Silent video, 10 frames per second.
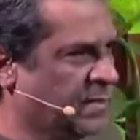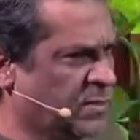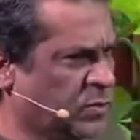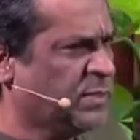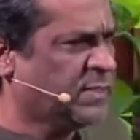
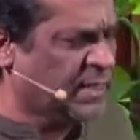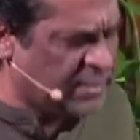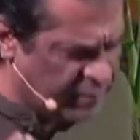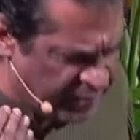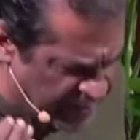So it's a
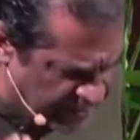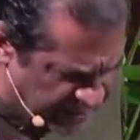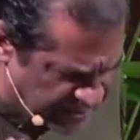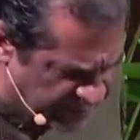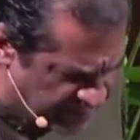
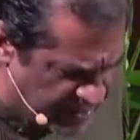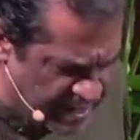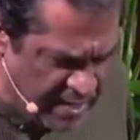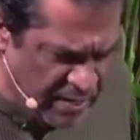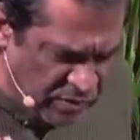defensive
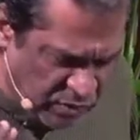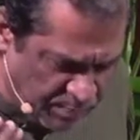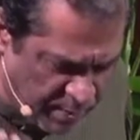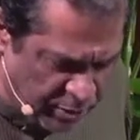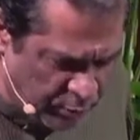
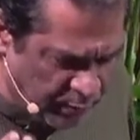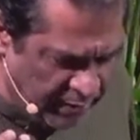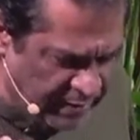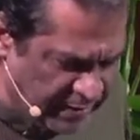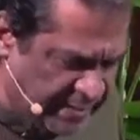spiritual